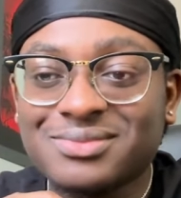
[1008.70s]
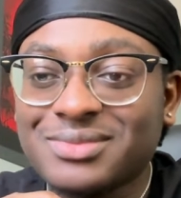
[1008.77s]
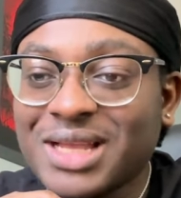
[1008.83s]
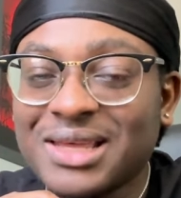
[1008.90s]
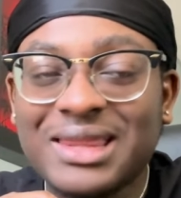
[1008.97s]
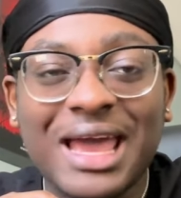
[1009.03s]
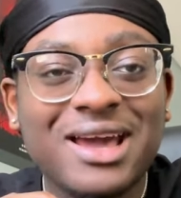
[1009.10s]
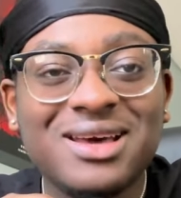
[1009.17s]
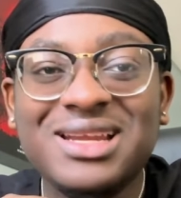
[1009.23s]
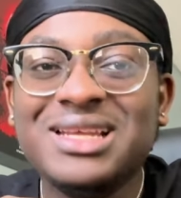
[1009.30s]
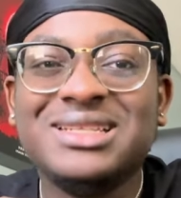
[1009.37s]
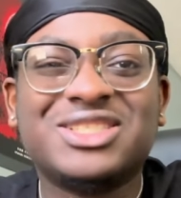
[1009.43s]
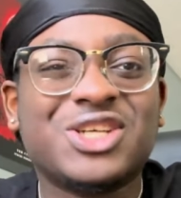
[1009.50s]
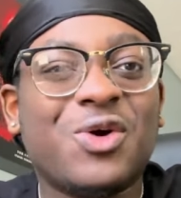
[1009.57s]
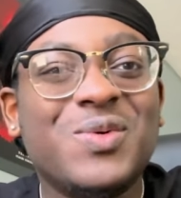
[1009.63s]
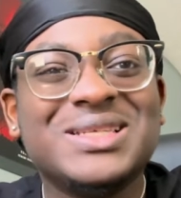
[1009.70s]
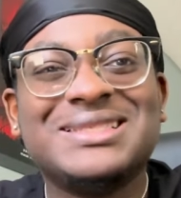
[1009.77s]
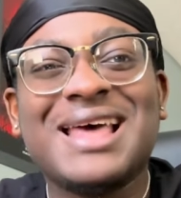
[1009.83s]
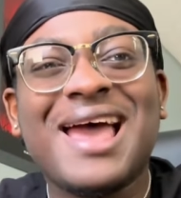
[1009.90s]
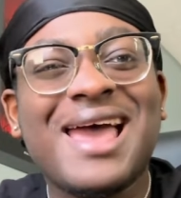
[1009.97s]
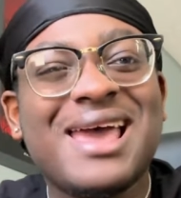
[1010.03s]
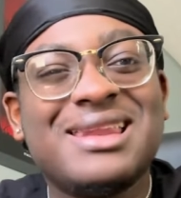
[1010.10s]
They couldn't show us
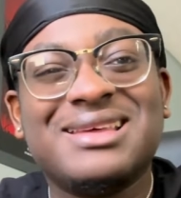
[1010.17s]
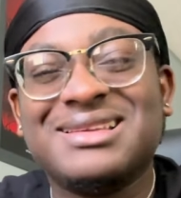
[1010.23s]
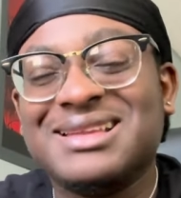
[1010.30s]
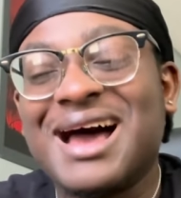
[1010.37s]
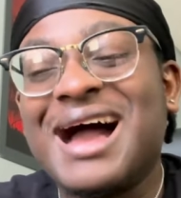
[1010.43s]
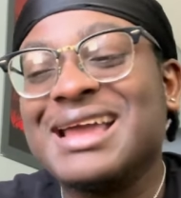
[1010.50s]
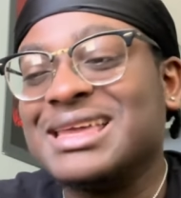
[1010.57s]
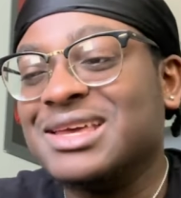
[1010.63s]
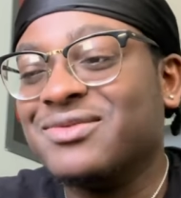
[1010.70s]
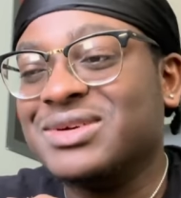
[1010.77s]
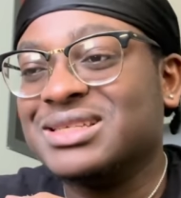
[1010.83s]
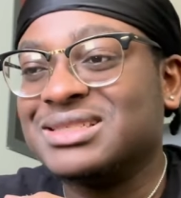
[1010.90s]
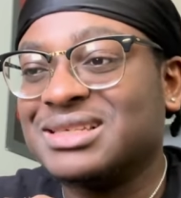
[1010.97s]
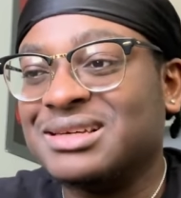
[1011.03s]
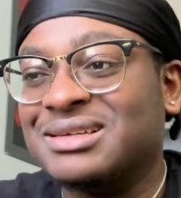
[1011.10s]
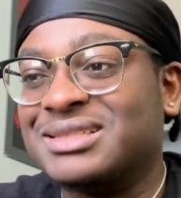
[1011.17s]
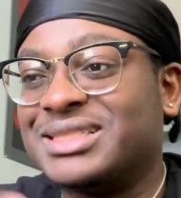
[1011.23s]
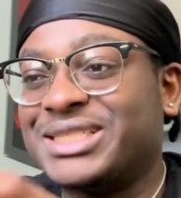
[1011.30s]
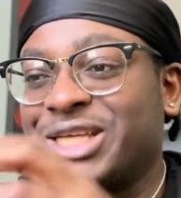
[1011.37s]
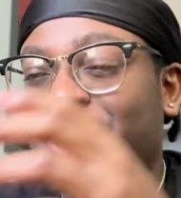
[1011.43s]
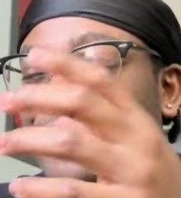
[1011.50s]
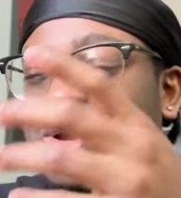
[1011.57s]
that and then not give us a
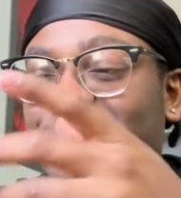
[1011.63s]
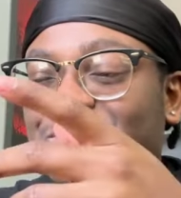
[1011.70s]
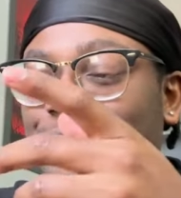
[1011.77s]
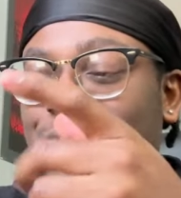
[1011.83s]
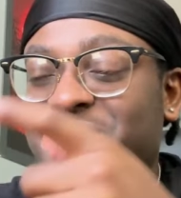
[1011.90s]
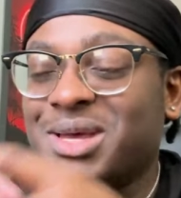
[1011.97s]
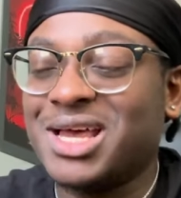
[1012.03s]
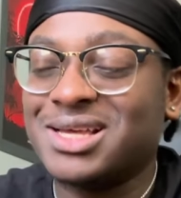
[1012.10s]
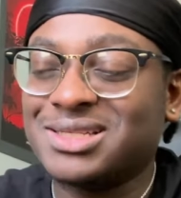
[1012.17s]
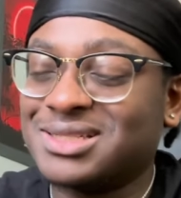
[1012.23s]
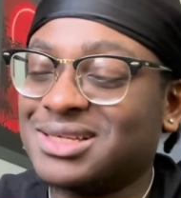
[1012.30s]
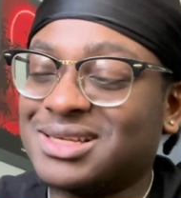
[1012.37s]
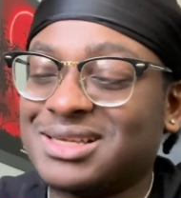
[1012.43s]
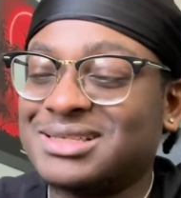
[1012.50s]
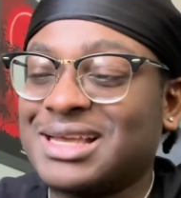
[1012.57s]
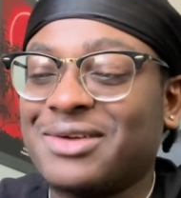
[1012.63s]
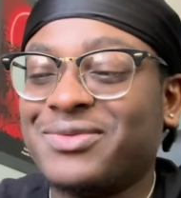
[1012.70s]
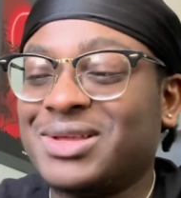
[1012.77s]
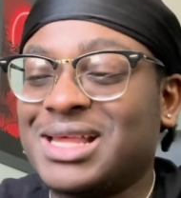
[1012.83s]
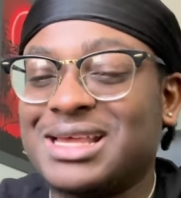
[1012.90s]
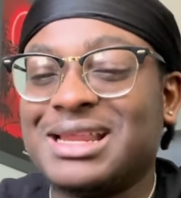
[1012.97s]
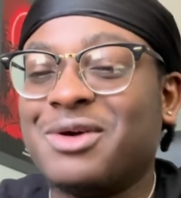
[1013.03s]
Seirin rematch. Cause I feel
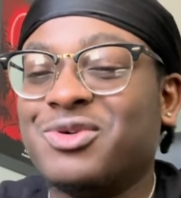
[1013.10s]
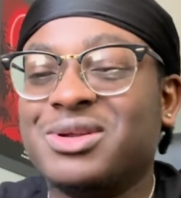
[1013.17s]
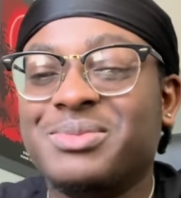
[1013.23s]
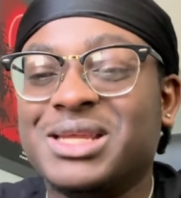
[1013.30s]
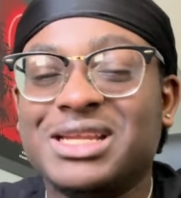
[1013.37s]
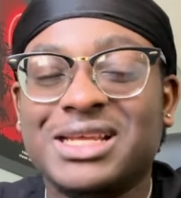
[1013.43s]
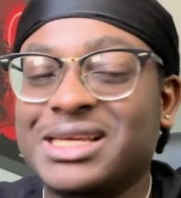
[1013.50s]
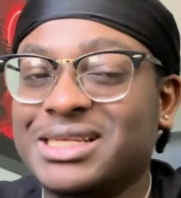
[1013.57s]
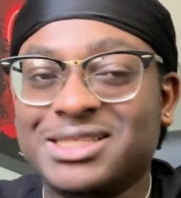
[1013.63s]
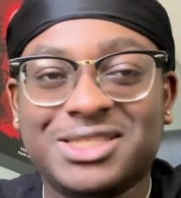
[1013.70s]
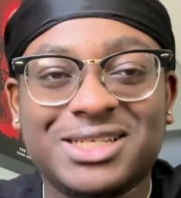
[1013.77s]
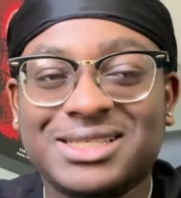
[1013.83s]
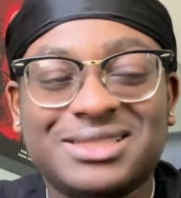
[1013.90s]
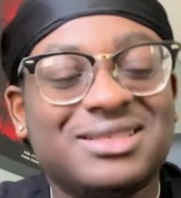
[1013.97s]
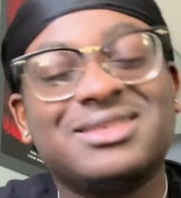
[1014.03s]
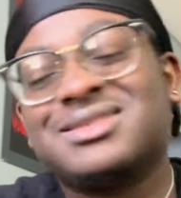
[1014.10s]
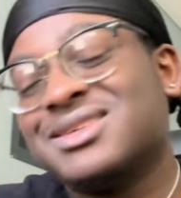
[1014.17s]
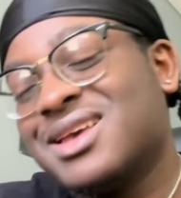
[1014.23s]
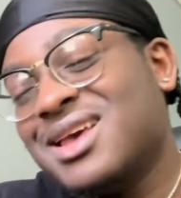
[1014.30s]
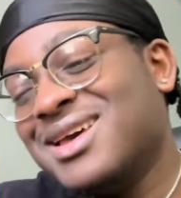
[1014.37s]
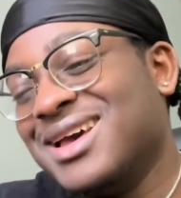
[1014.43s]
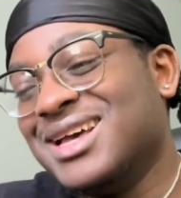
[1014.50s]
like that would have been an injustice.
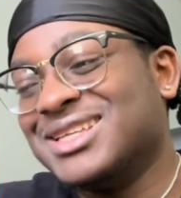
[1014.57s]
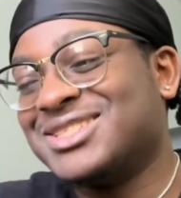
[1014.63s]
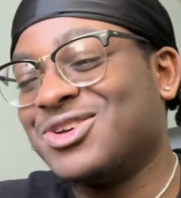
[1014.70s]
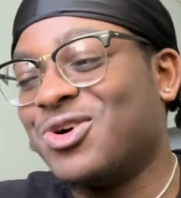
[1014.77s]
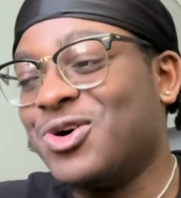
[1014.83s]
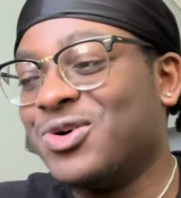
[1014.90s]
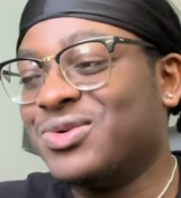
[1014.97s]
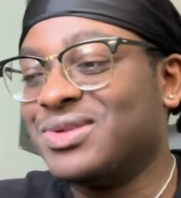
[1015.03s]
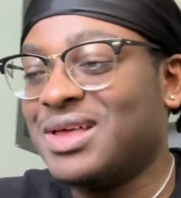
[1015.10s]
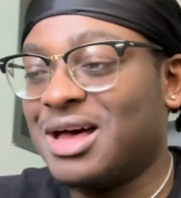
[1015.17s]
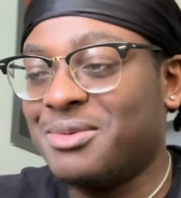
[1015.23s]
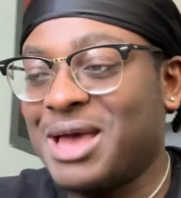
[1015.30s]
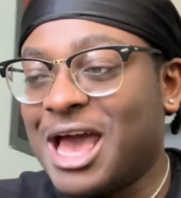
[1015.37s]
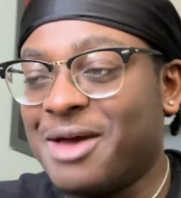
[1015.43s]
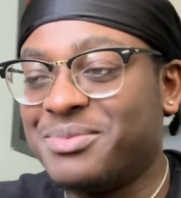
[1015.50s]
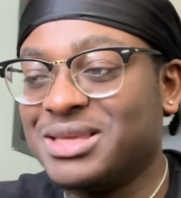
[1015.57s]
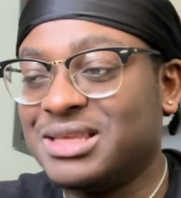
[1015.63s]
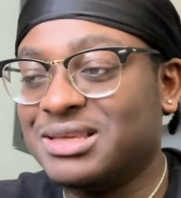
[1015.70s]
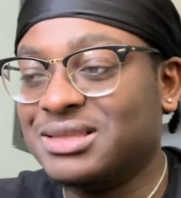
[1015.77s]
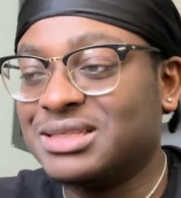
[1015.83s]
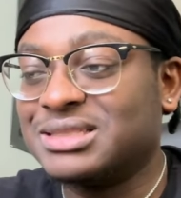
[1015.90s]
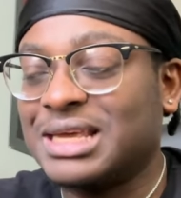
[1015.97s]
So I'm happy it
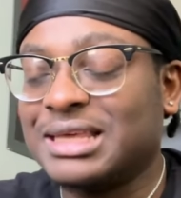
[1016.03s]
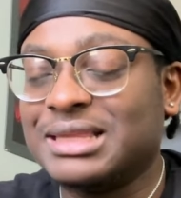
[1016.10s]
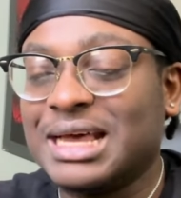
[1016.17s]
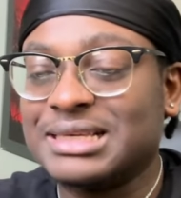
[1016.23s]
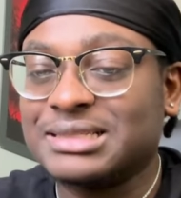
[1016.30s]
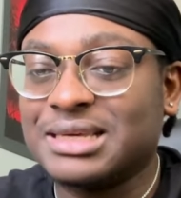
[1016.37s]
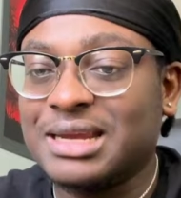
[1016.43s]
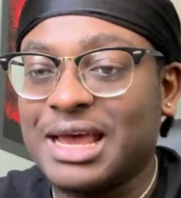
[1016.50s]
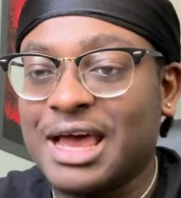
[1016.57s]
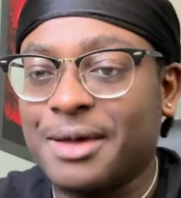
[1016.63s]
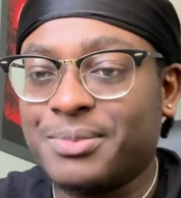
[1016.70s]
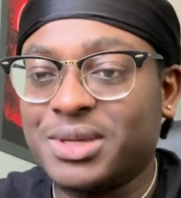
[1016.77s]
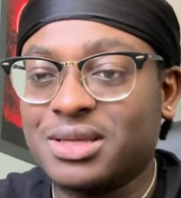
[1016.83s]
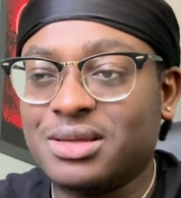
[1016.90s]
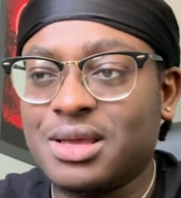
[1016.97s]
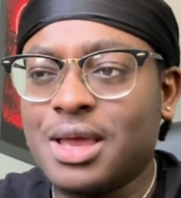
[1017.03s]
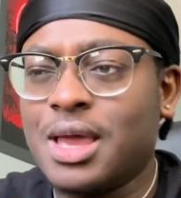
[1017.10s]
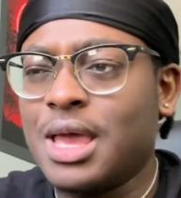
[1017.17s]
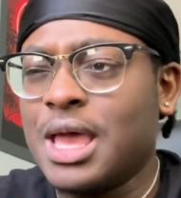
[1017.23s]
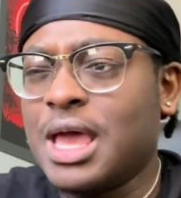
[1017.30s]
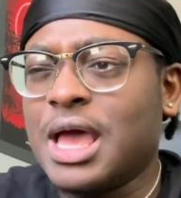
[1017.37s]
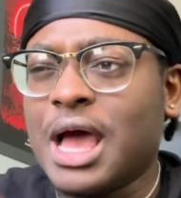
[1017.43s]
looks like that's gonna happen.
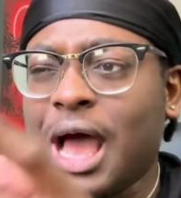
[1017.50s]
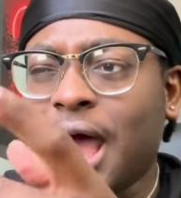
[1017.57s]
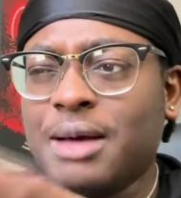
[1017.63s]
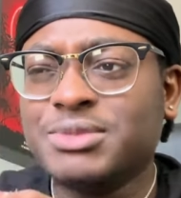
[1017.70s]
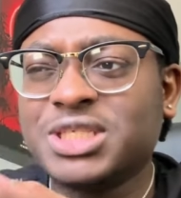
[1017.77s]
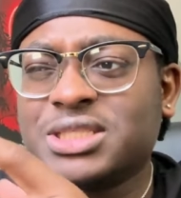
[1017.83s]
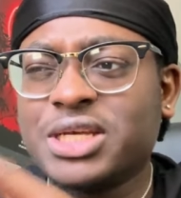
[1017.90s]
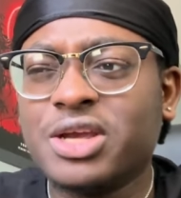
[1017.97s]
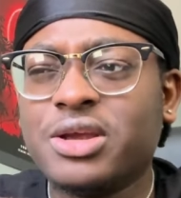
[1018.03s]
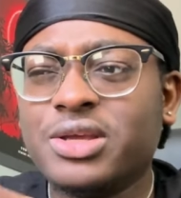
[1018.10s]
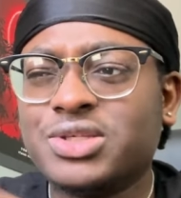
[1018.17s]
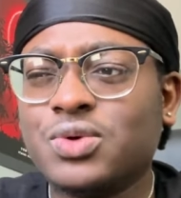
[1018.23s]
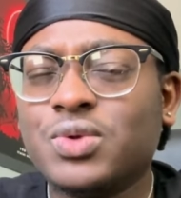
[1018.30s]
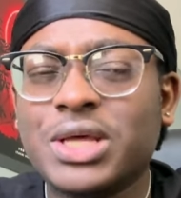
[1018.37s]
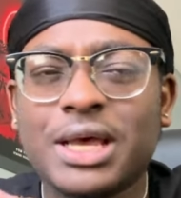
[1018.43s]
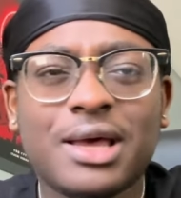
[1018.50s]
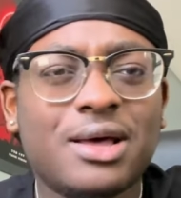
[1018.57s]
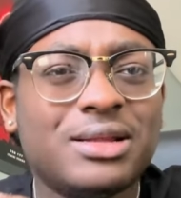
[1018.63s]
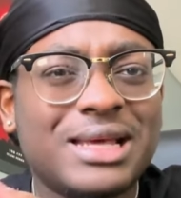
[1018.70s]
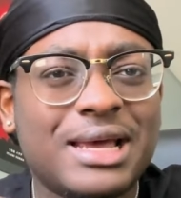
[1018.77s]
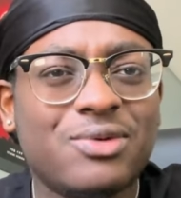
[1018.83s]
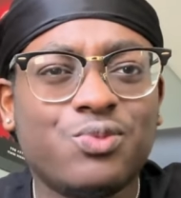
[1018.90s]
I'm just curious who the hell
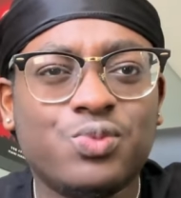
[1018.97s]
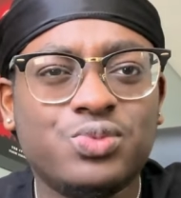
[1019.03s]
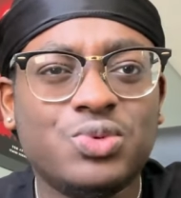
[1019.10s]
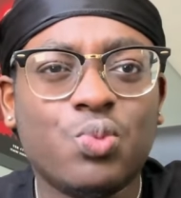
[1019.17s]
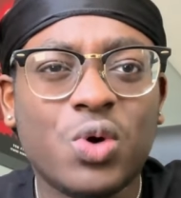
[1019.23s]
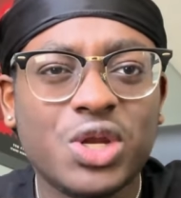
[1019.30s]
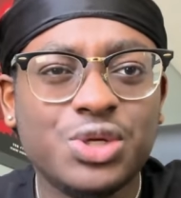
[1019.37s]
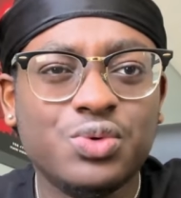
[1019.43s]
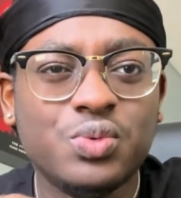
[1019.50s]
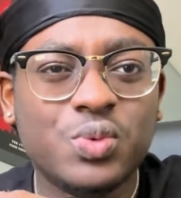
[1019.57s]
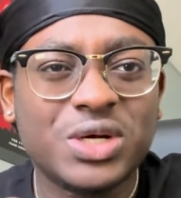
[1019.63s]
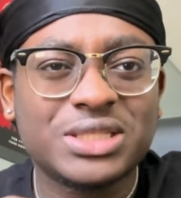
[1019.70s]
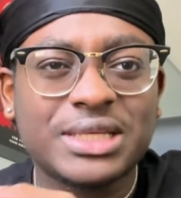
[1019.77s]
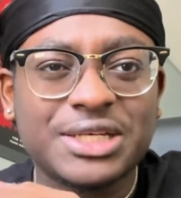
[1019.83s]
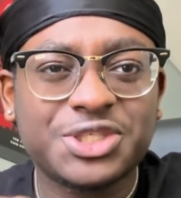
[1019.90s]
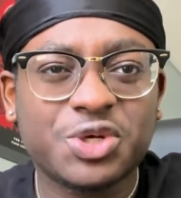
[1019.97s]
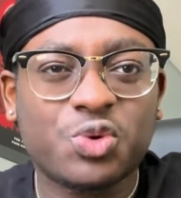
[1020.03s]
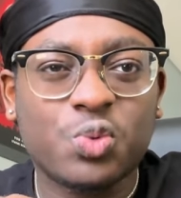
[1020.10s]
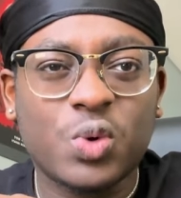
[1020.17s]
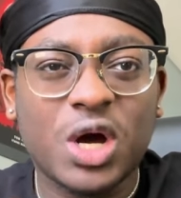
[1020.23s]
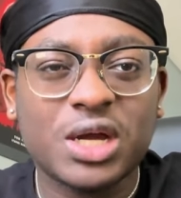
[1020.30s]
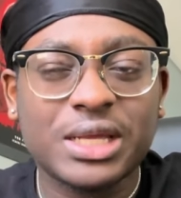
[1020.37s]
that one dude was they showed
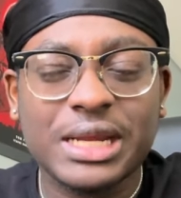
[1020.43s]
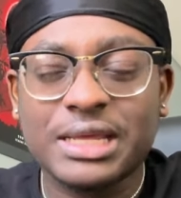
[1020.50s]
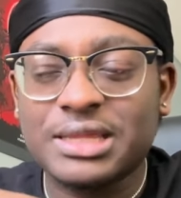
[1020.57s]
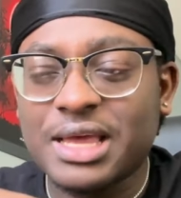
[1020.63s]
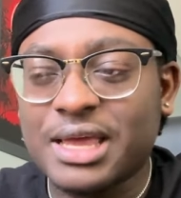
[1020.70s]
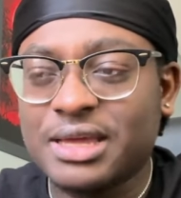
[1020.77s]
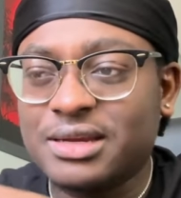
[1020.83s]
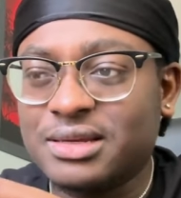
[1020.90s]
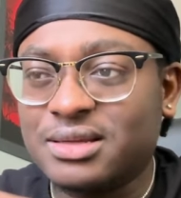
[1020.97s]
walking at the end.